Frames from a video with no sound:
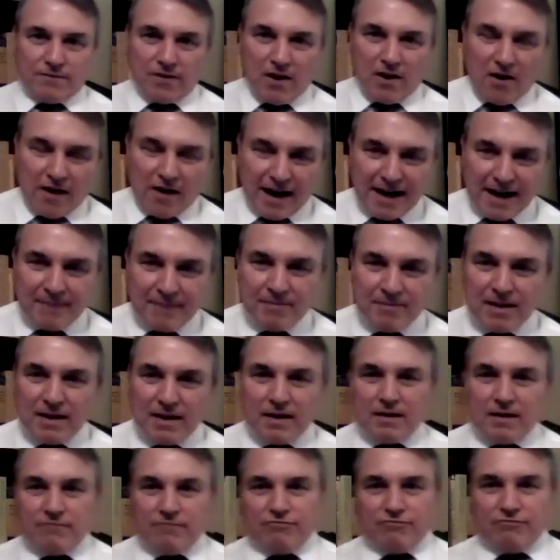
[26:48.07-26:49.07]
fly,
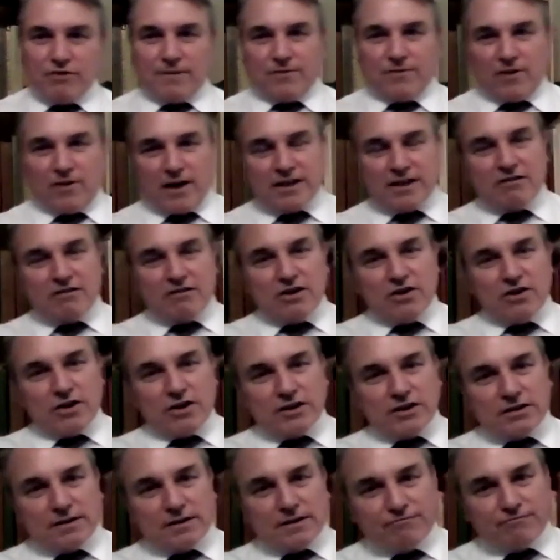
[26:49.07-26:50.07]
fruit flies that are
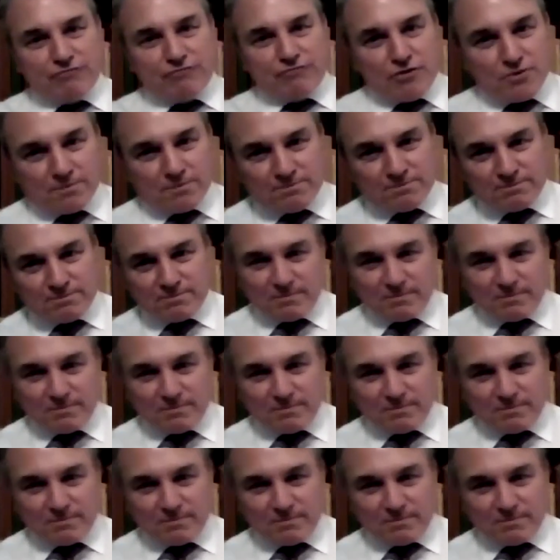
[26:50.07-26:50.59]
allergic to fruit.